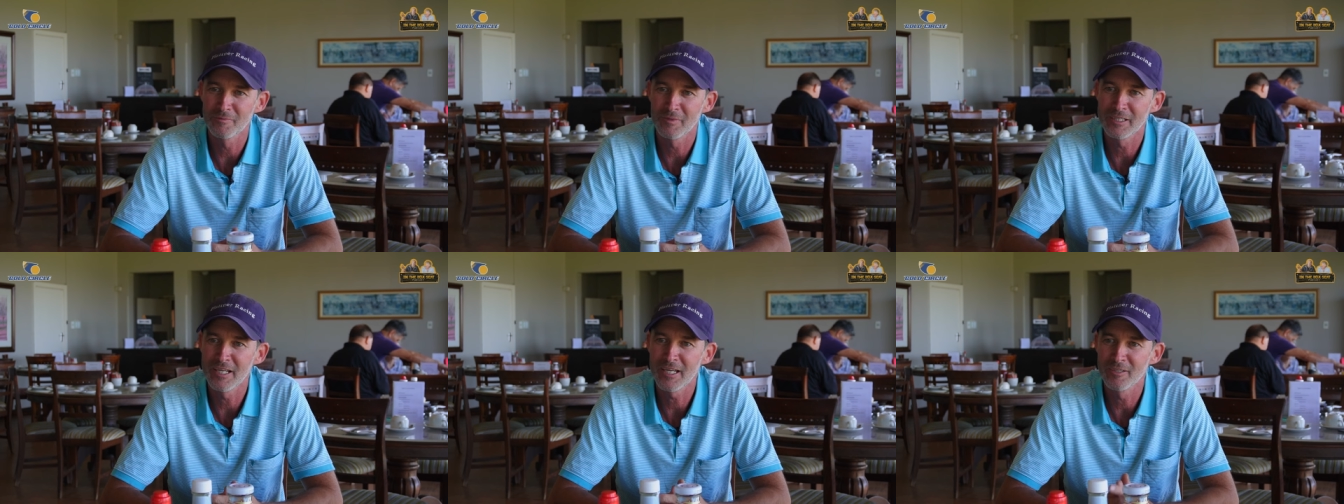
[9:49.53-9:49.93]

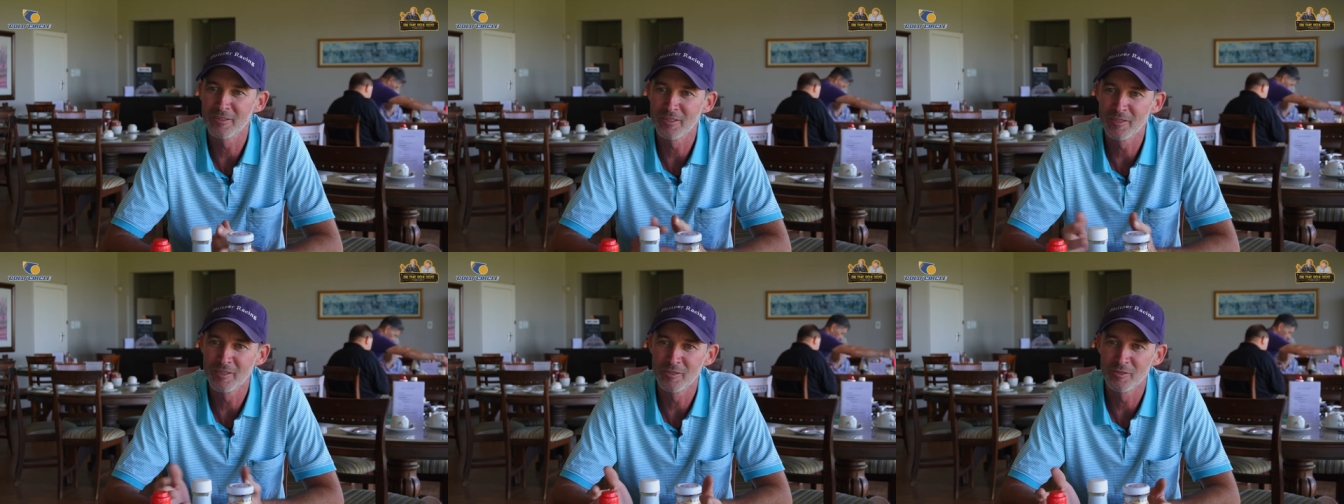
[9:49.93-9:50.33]
My dad,
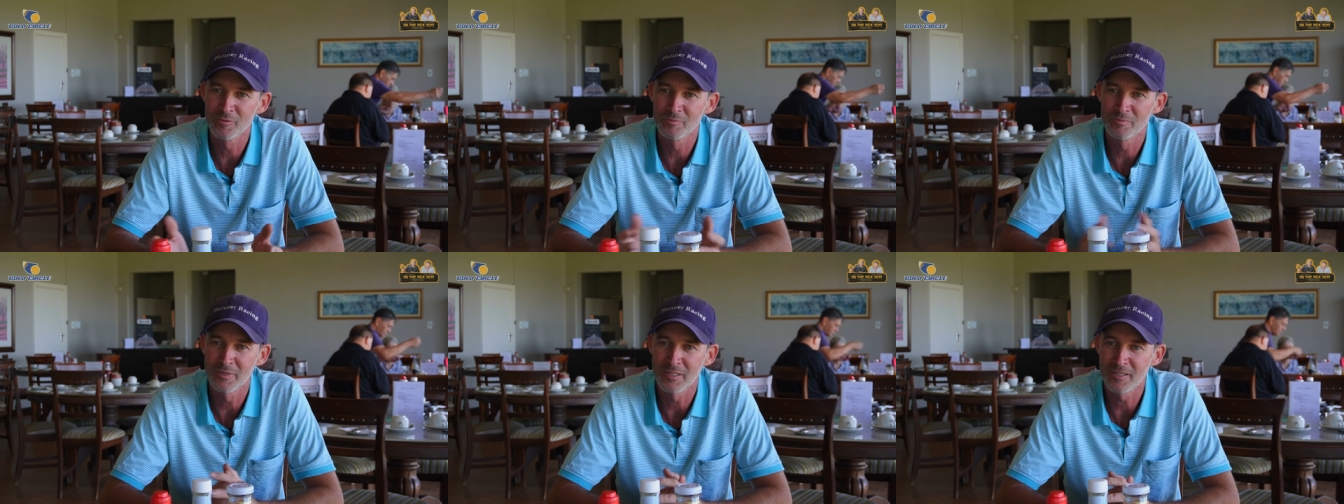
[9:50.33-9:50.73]
he, was,
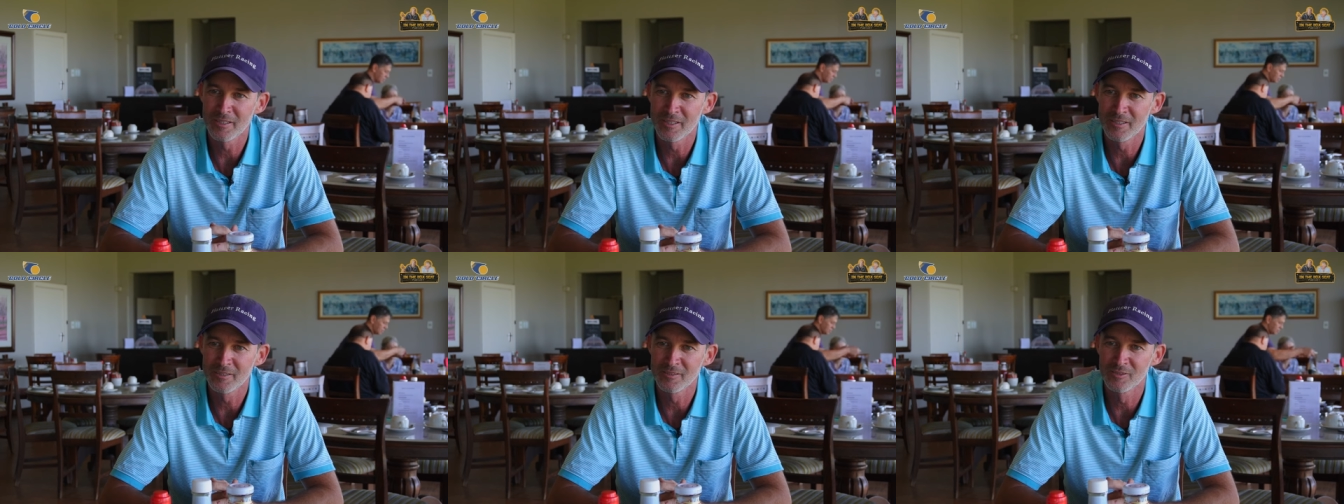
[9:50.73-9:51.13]
play,
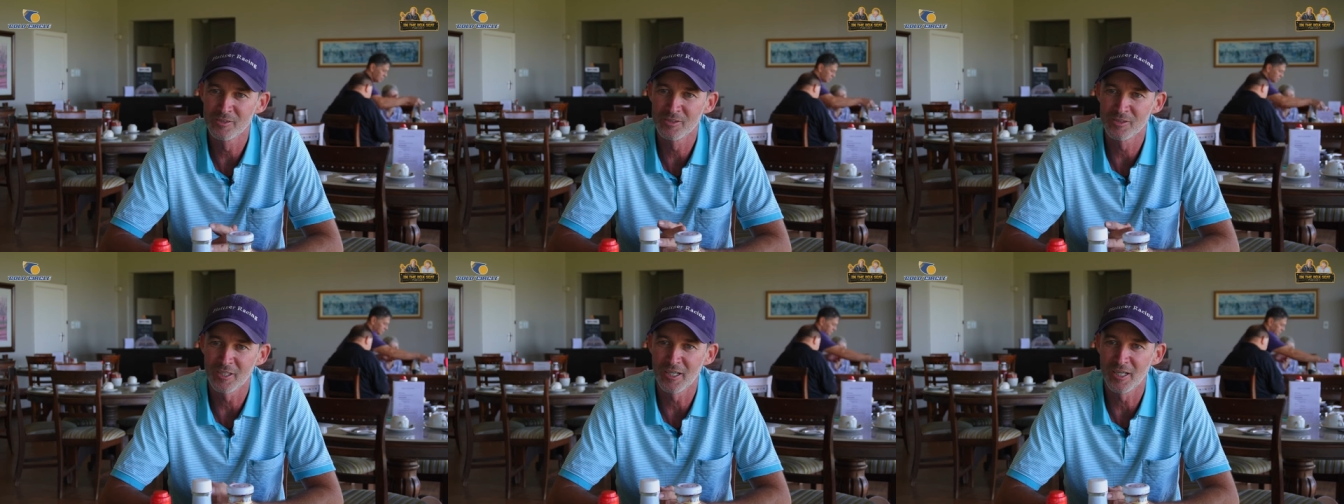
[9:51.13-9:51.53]
he
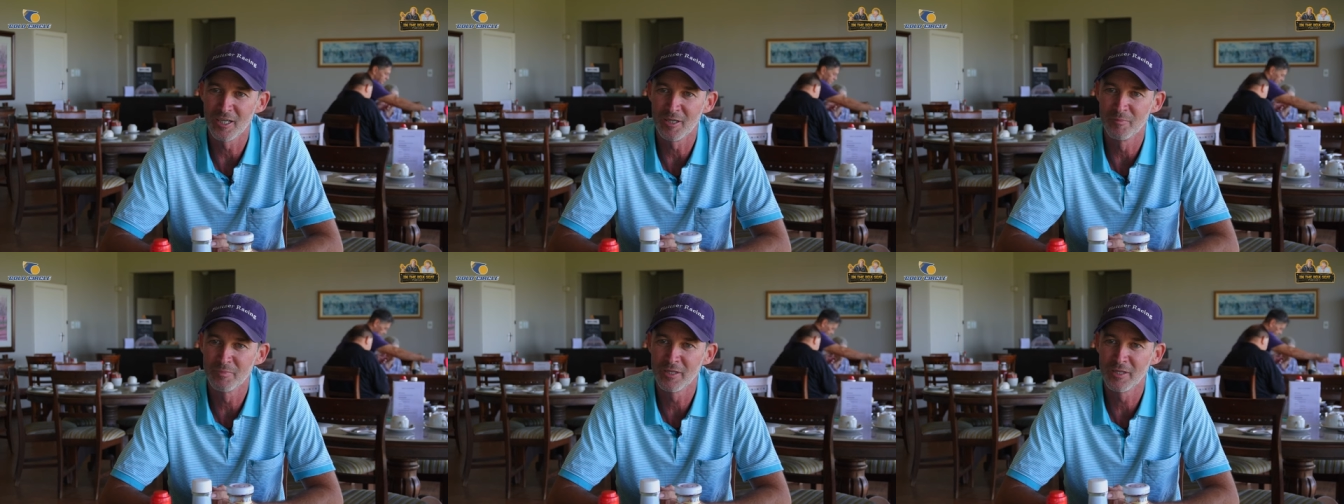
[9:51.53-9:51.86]
was uh,